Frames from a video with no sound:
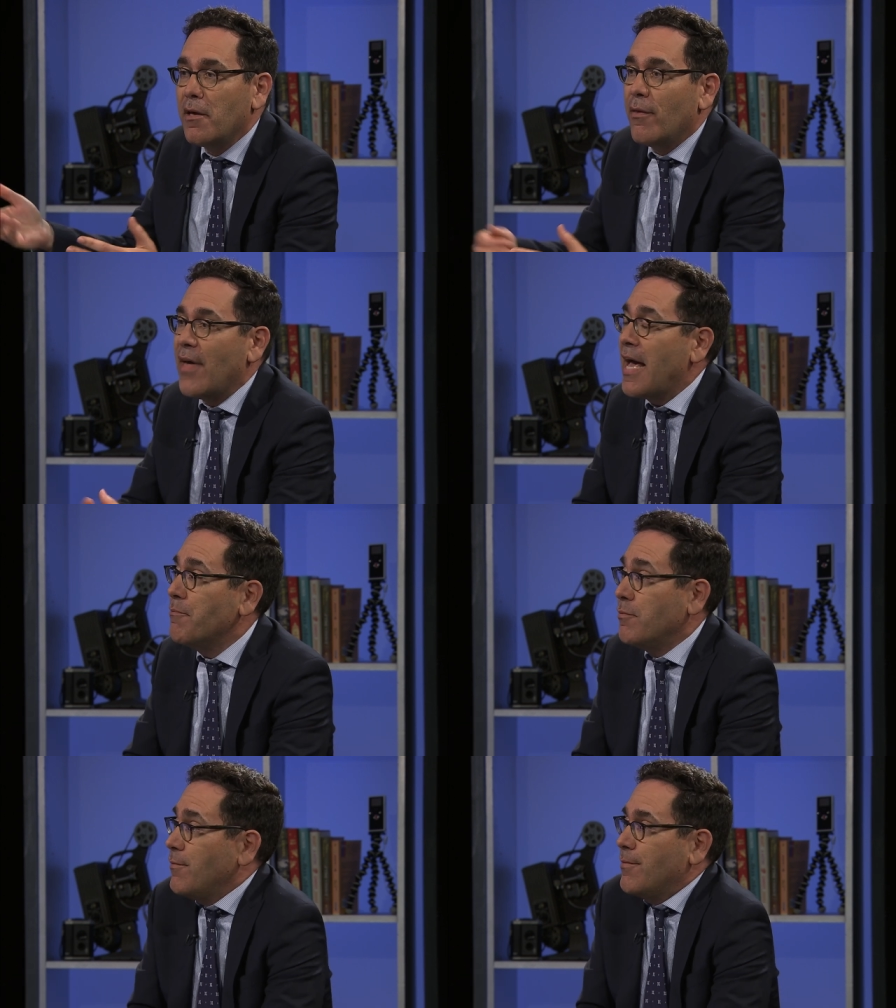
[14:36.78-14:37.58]

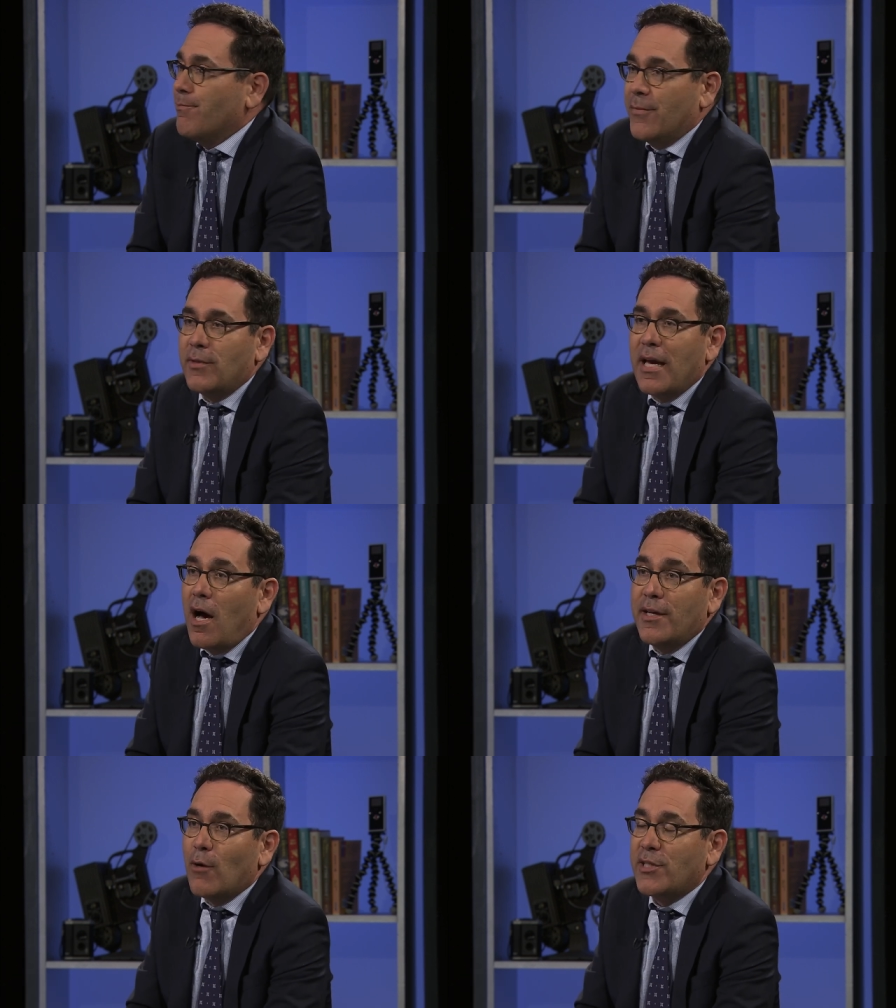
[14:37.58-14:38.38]
that
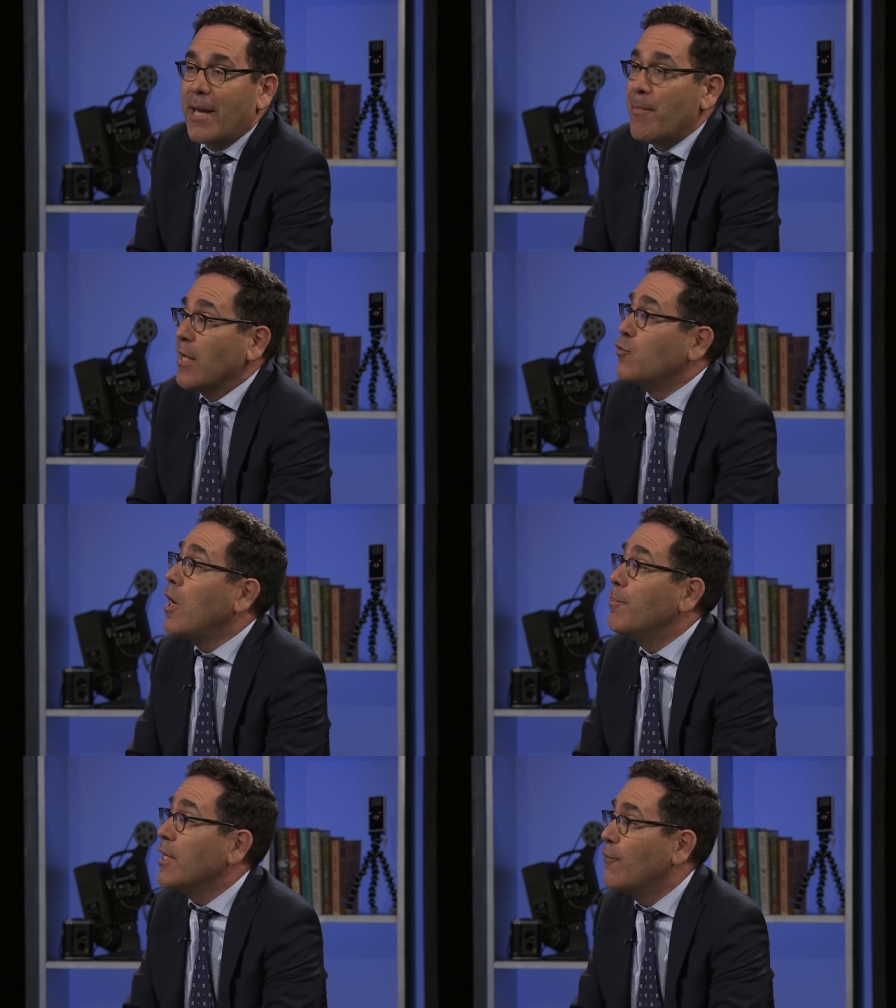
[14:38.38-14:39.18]
Adenauer State may as
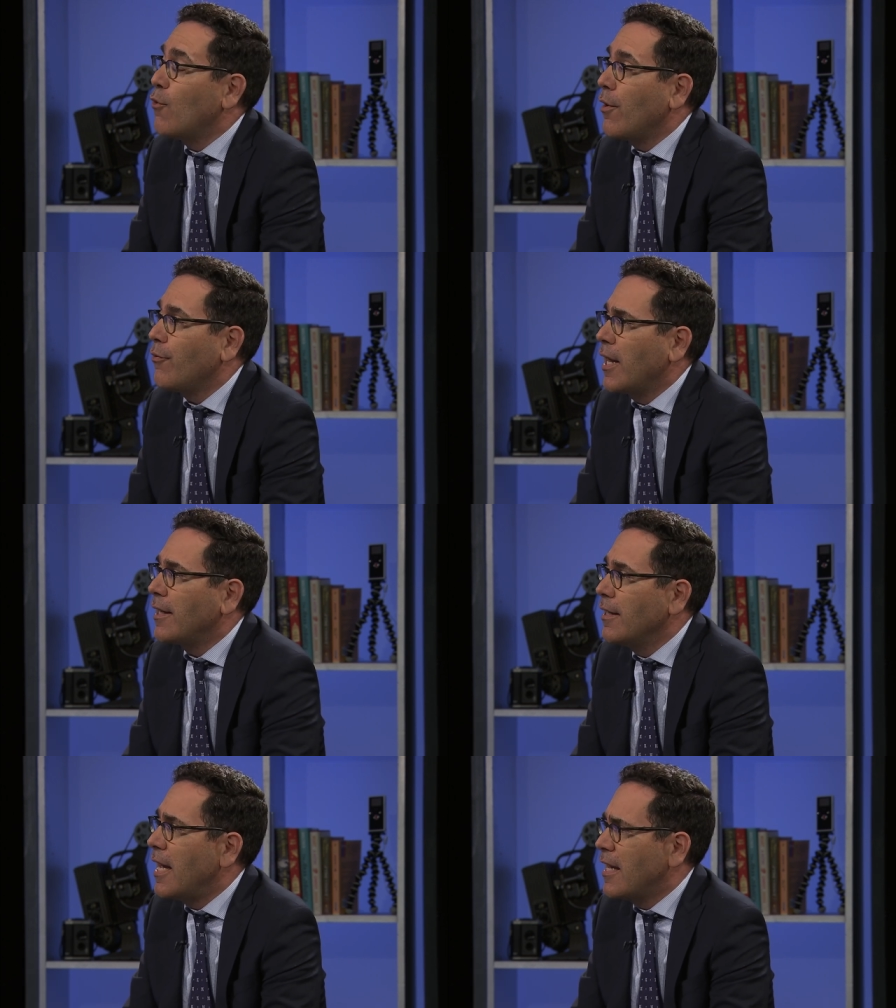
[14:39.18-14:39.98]
well be a Fourth
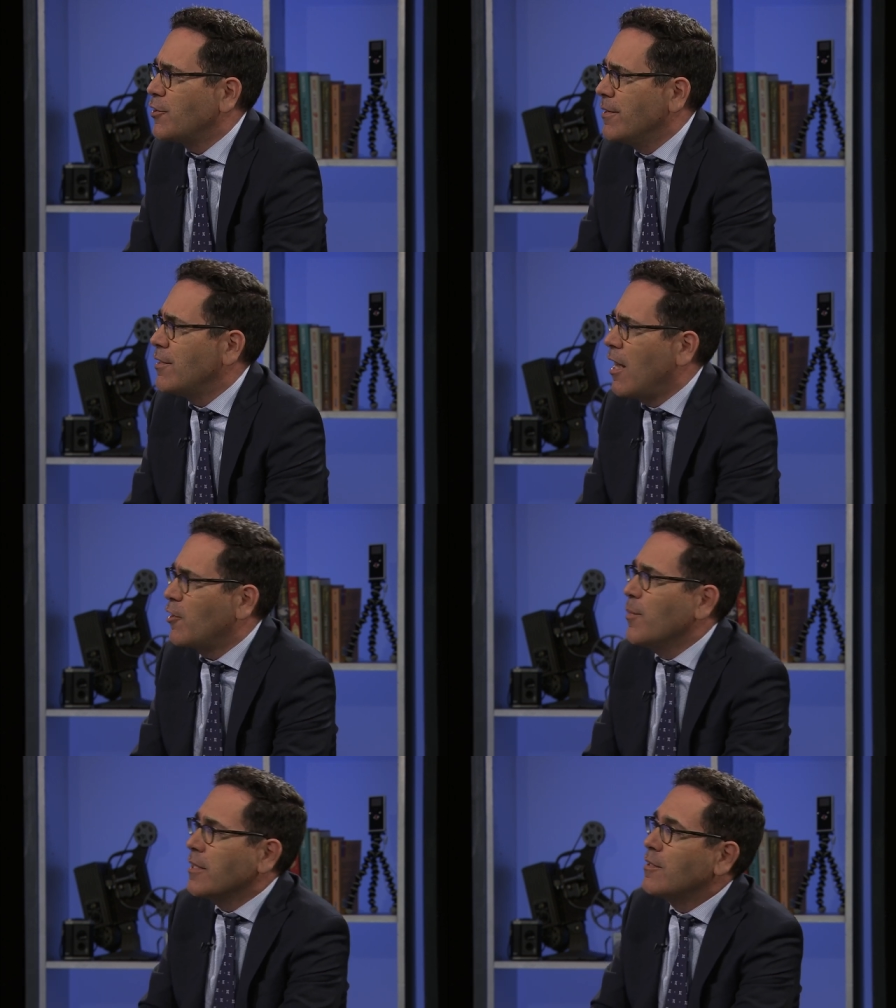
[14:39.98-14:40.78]
Reich, and I actually
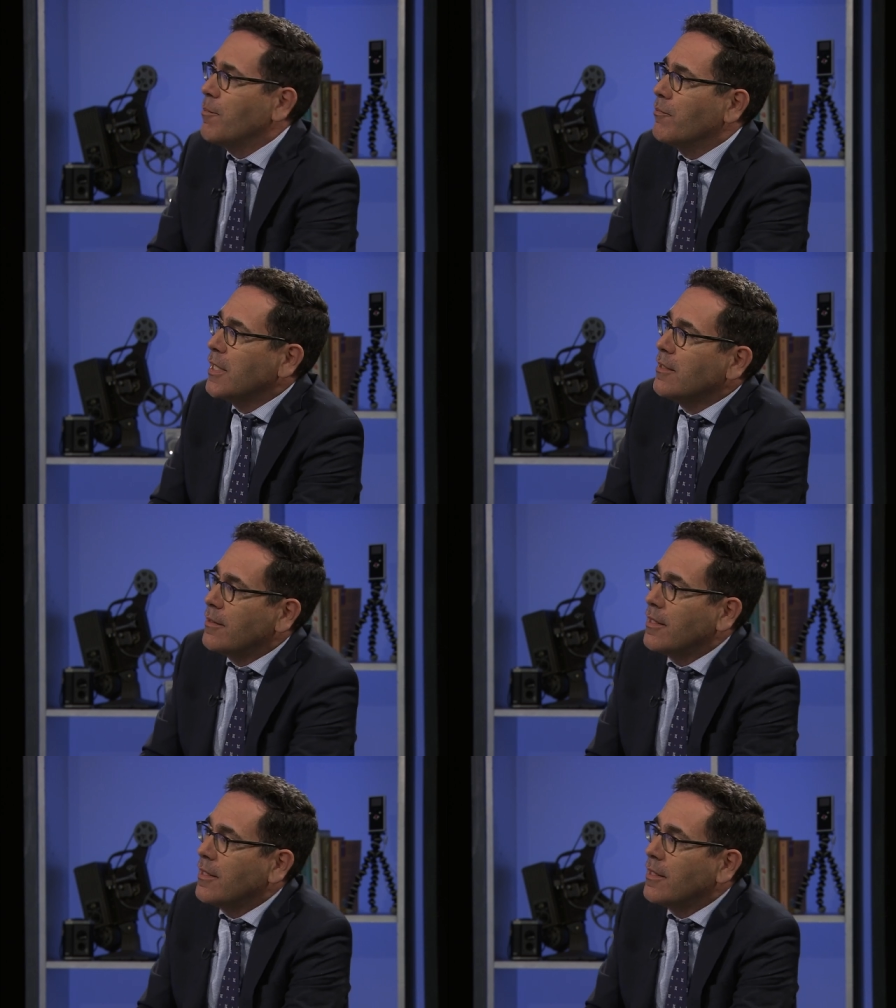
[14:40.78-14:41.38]
document some. And, and